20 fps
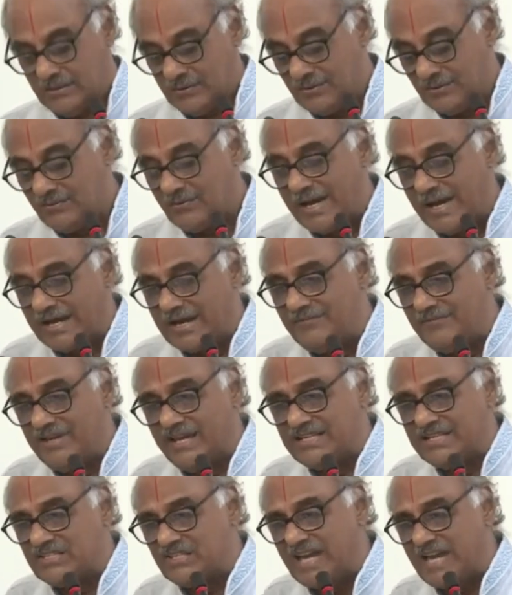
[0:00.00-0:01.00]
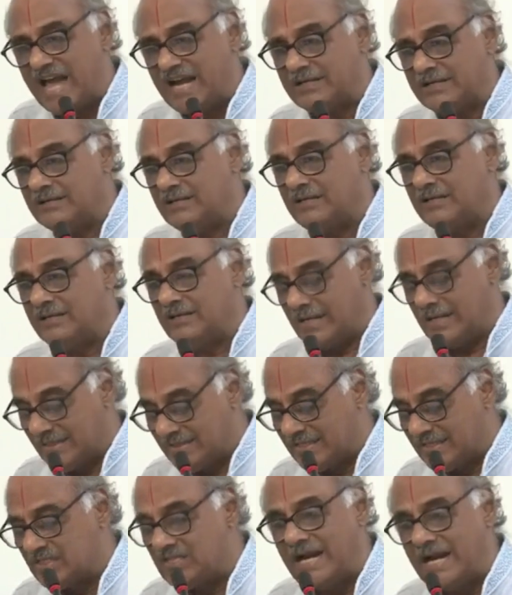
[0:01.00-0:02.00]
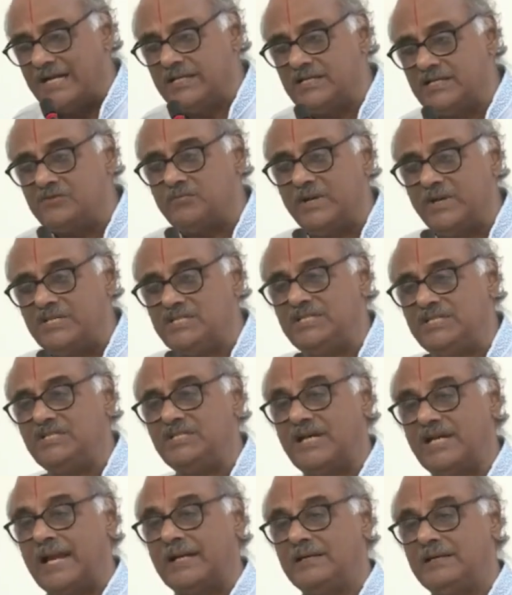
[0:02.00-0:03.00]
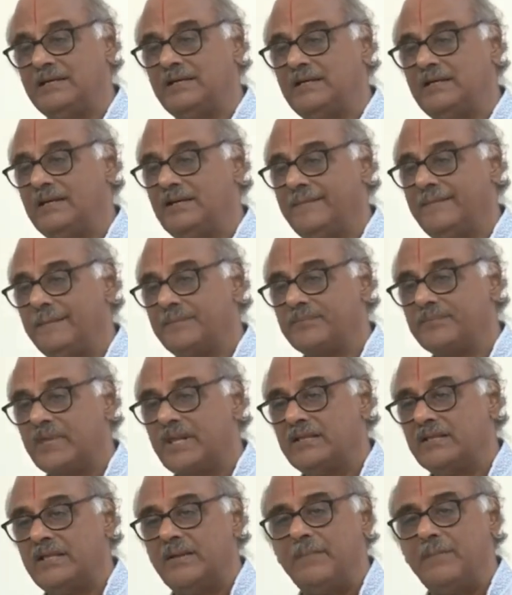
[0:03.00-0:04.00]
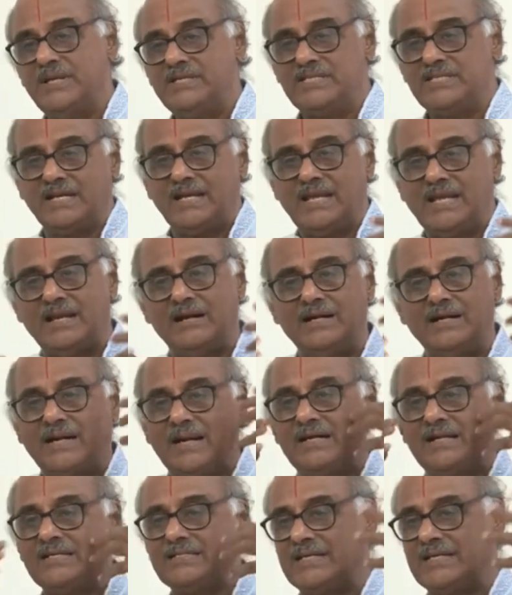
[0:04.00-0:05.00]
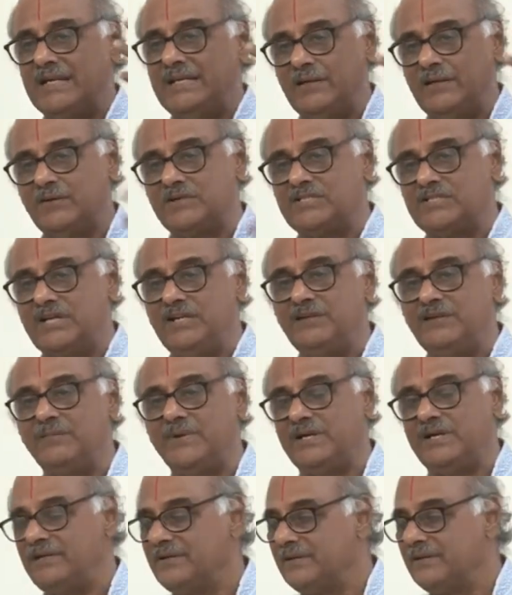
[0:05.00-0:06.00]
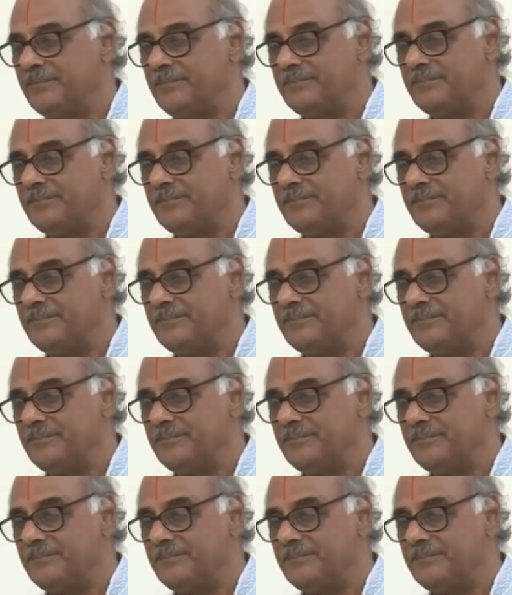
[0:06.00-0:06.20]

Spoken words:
we are having a chat. And the chat is machine chat. The machine cannot understand your sentiment.